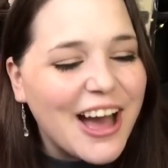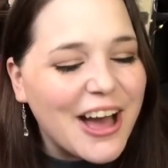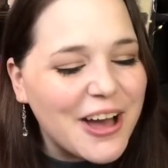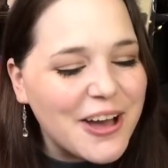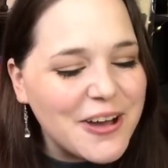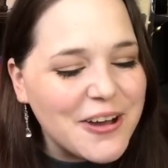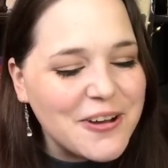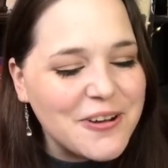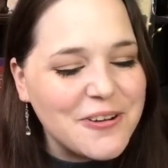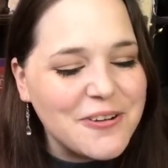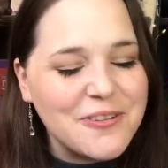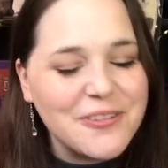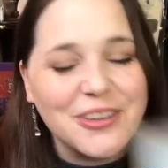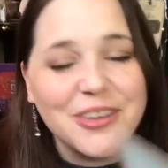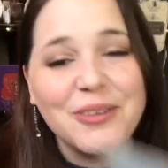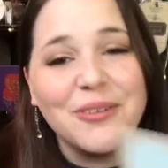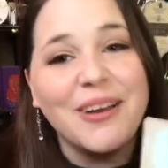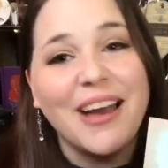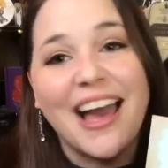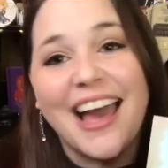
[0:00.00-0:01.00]
Oh,
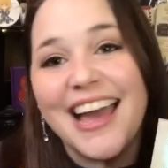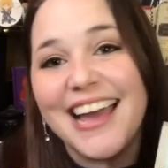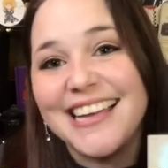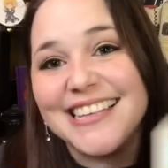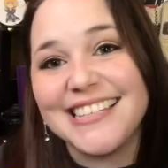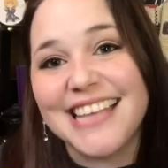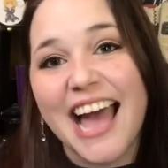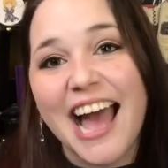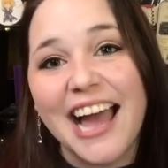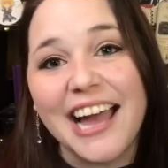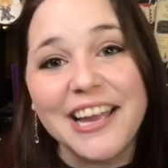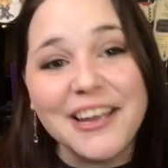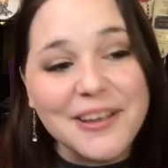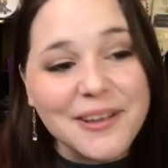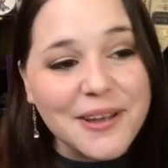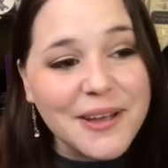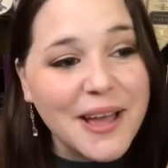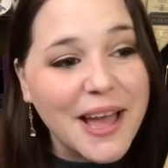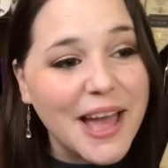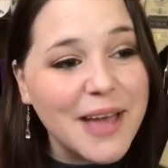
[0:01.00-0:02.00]
you guys,
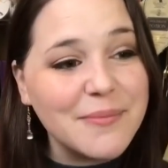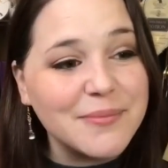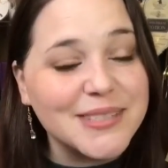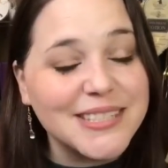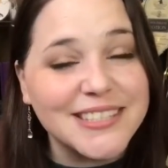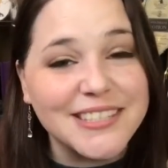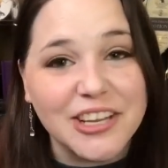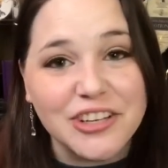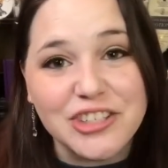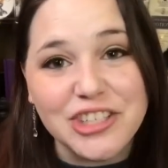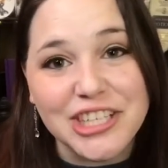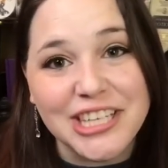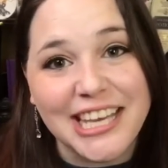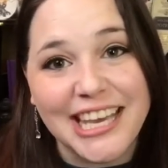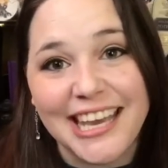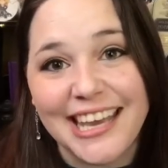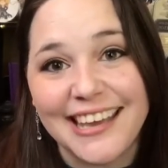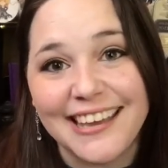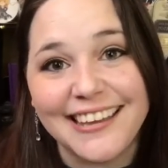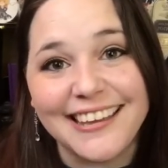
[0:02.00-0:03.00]
I am such a
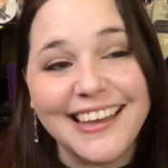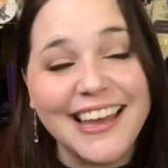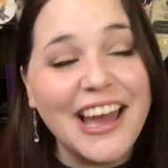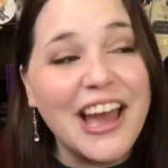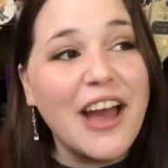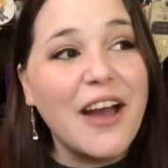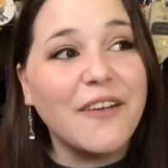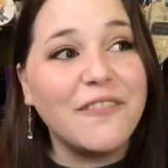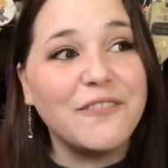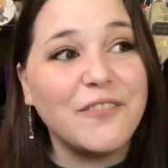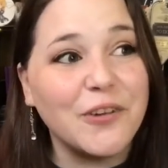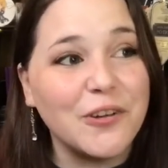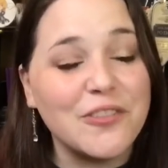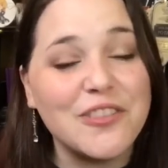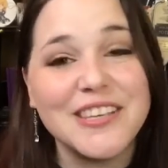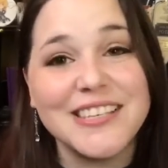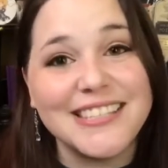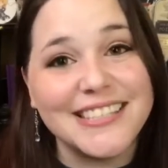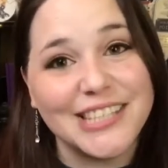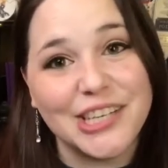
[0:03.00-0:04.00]
geek for
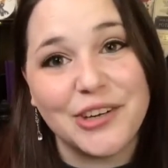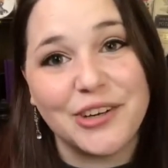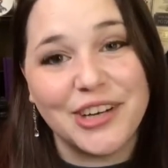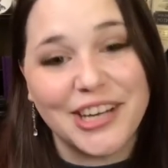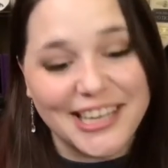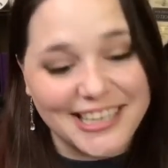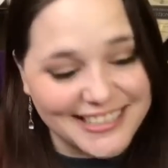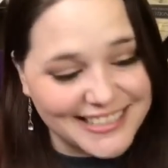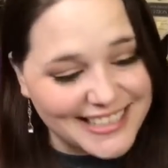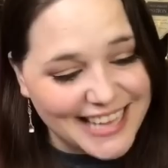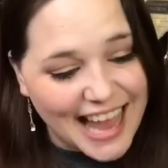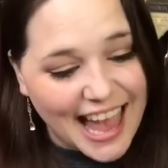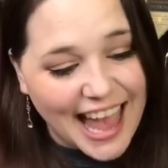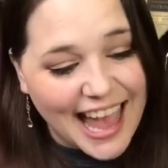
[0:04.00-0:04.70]
this series,